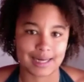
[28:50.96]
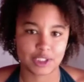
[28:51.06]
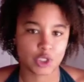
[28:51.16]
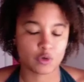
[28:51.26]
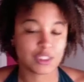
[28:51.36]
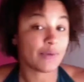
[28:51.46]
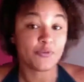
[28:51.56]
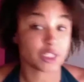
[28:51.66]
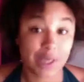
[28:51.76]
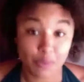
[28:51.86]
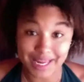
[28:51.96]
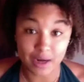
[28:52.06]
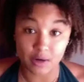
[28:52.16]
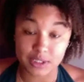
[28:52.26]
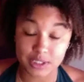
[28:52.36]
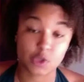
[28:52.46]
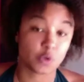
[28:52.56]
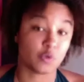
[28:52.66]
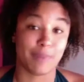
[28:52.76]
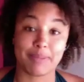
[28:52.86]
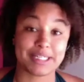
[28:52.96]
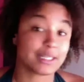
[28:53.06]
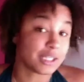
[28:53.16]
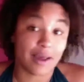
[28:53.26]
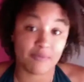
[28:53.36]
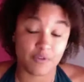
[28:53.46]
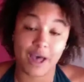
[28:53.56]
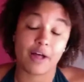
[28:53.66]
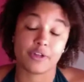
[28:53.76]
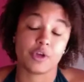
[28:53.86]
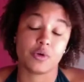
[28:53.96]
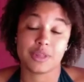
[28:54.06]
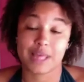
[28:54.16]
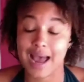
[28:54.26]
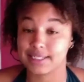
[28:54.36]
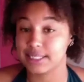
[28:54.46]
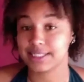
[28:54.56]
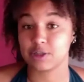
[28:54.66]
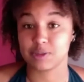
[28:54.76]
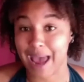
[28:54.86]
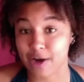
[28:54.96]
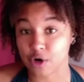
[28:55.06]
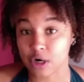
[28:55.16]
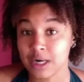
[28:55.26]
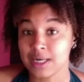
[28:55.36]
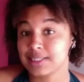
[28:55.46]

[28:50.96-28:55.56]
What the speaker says: So for someone else who maybe doesn't have the value that details matter,